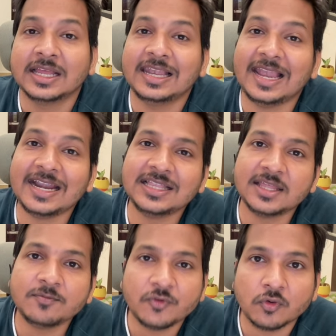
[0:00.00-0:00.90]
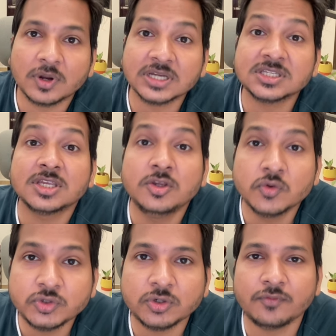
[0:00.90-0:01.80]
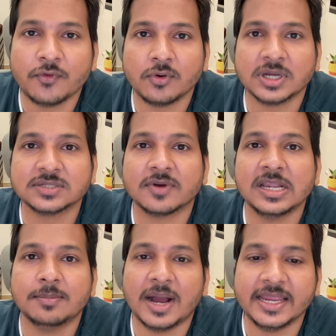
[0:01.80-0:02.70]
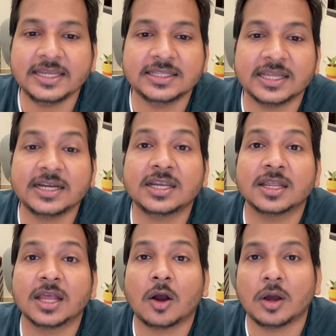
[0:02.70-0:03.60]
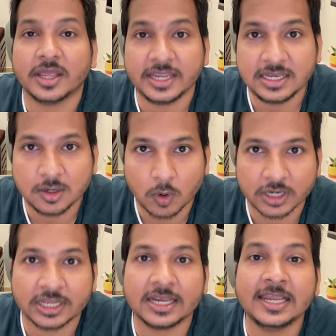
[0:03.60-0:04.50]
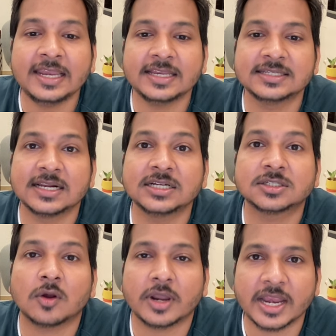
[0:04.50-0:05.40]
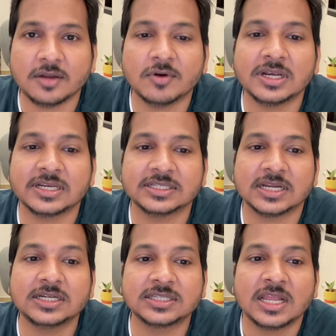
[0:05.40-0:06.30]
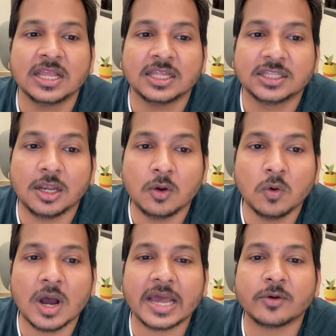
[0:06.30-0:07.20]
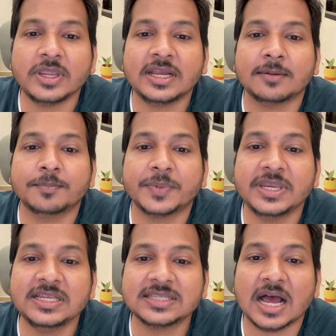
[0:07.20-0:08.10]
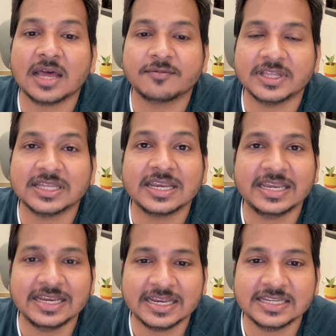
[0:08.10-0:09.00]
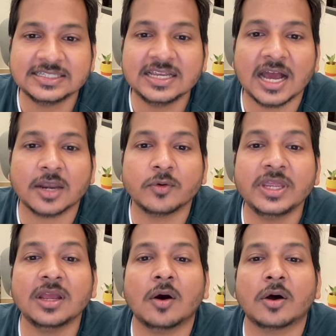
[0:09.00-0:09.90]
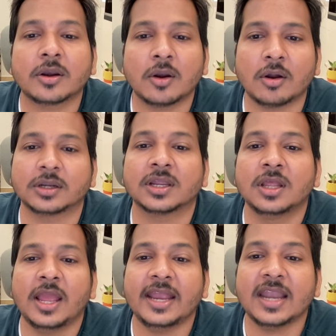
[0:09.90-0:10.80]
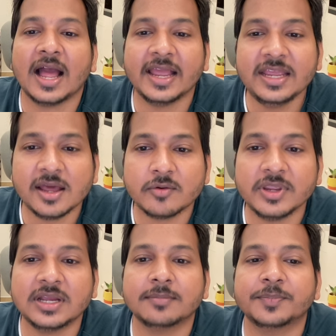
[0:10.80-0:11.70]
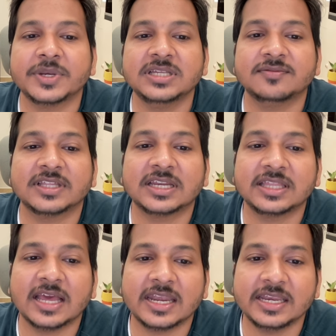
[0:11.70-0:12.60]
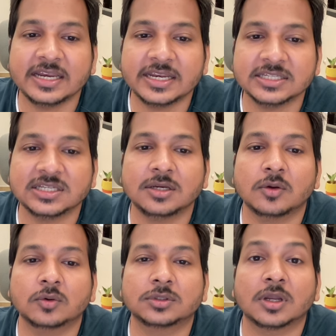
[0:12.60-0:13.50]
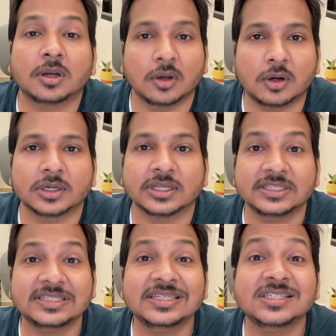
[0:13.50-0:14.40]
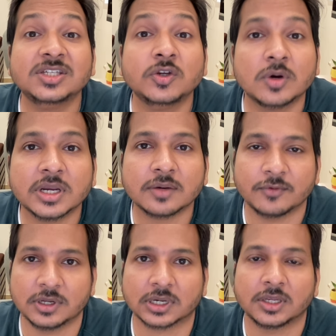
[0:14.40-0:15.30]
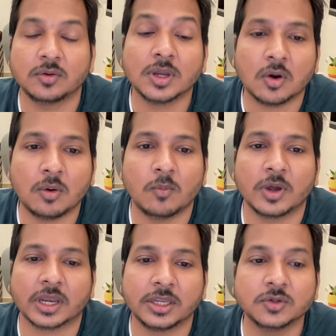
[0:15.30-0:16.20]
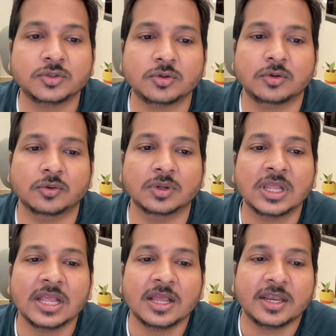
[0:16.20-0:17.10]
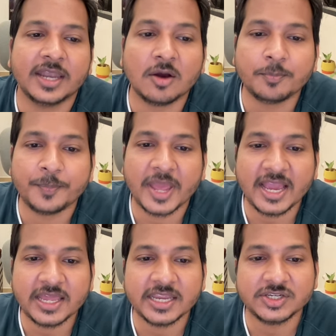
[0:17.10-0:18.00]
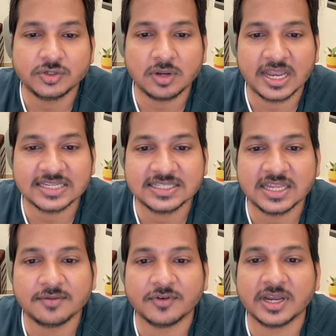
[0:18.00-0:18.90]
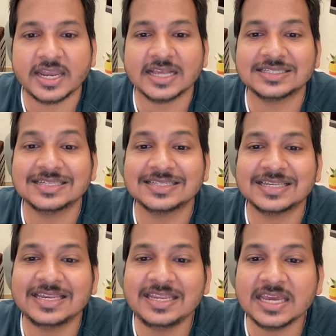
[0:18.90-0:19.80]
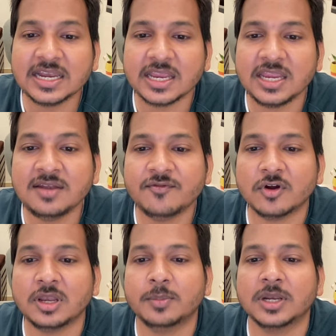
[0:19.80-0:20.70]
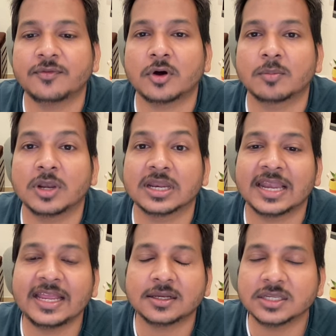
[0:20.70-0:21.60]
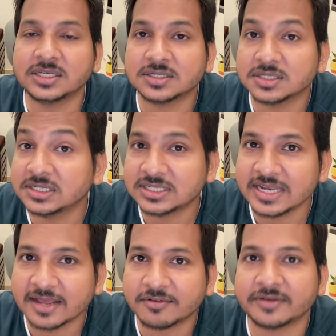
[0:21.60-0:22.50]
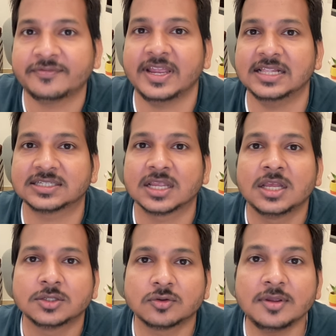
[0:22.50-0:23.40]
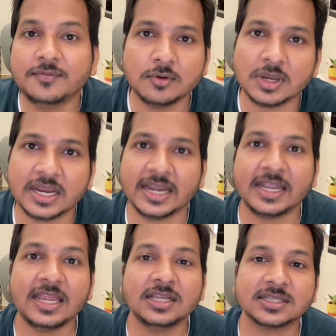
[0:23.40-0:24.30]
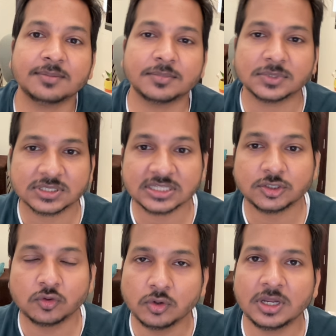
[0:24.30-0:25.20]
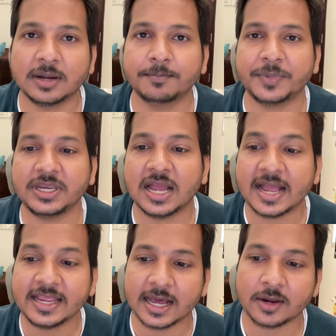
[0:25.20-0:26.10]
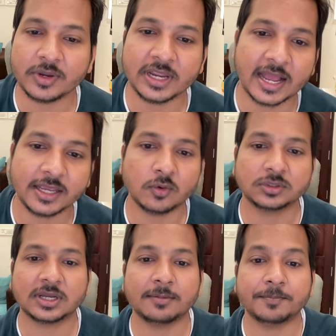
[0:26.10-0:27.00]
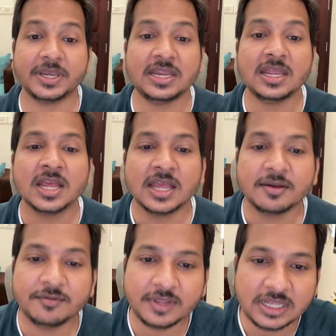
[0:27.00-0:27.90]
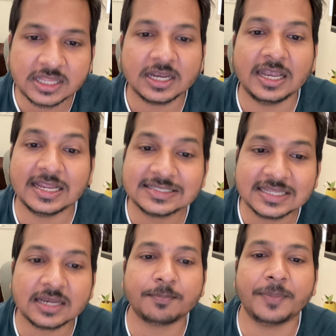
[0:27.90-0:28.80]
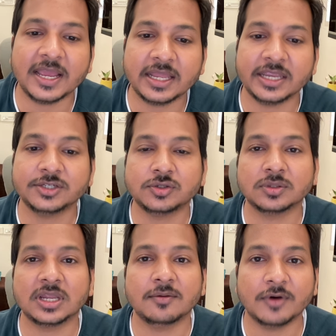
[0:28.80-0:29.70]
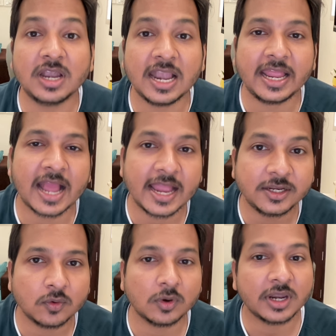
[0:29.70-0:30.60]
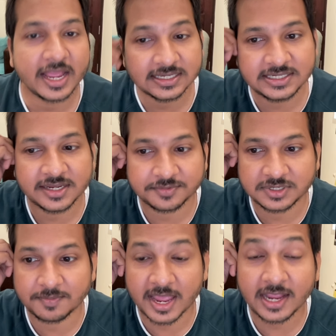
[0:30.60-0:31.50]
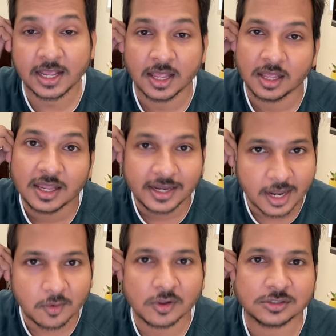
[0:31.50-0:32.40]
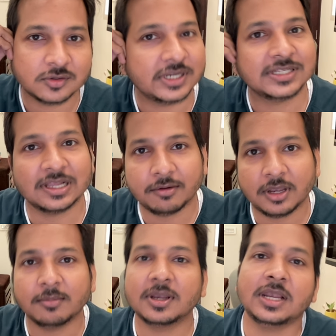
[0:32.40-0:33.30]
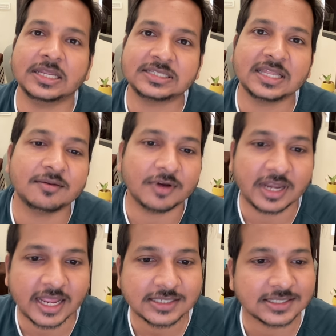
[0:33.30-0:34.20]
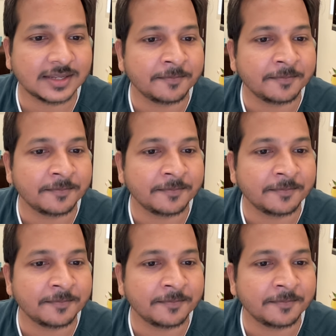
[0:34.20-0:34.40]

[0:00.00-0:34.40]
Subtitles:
Let them focus. You should focus while buying that in quarterly results or annual results, the low ROE companies are whether increasing ROE or not, and high ROE companies whether they are increasing growth or not. This is your work, your homework you should do. Now peg ratio less than 1x is near infallible formula, like it never fails. So if you are getting some such good company, high ROE, high growth company with lesser peg ratio than 1, like I told HDFC Bank, now also it is available less than 1x.